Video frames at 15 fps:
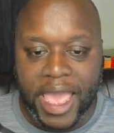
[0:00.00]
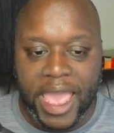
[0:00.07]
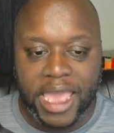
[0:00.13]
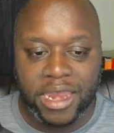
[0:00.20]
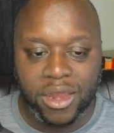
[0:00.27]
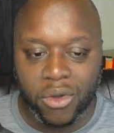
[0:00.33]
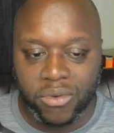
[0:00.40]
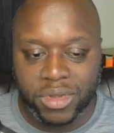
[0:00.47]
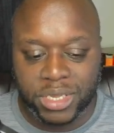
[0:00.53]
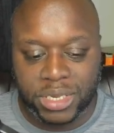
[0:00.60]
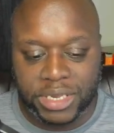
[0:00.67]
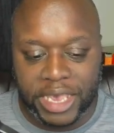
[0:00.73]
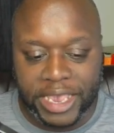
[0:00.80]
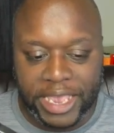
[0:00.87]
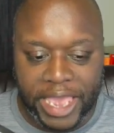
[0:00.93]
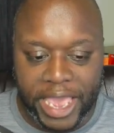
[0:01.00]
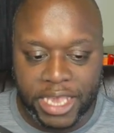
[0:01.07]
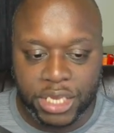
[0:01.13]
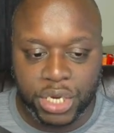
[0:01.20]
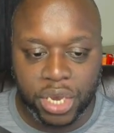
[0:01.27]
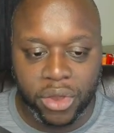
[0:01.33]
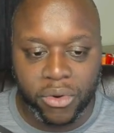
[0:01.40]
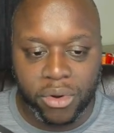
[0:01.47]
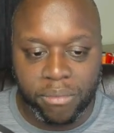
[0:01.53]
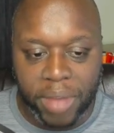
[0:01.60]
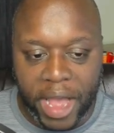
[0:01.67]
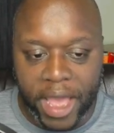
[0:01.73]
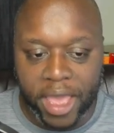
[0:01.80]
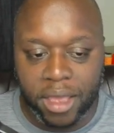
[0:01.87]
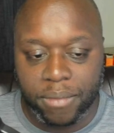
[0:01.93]
and no one's engaging or
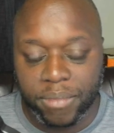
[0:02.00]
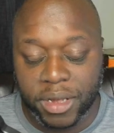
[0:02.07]
buying.